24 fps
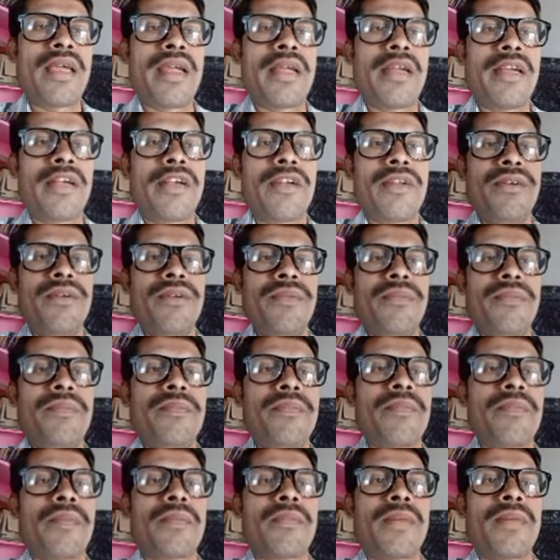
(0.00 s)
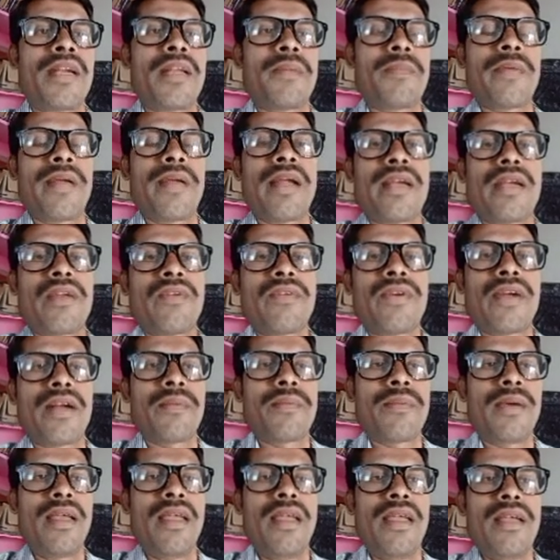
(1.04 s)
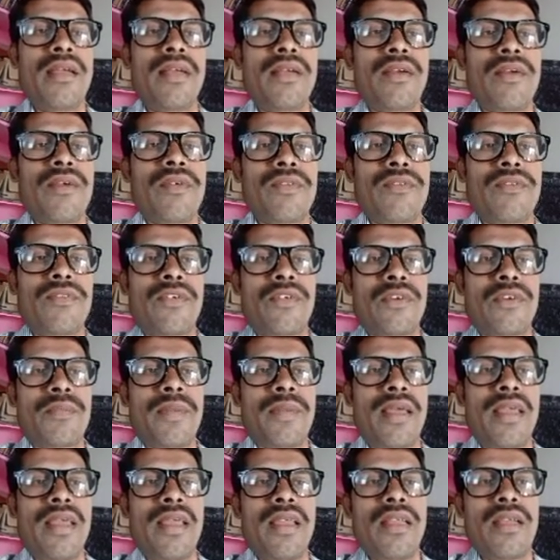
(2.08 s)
into multiply and divide by 4a by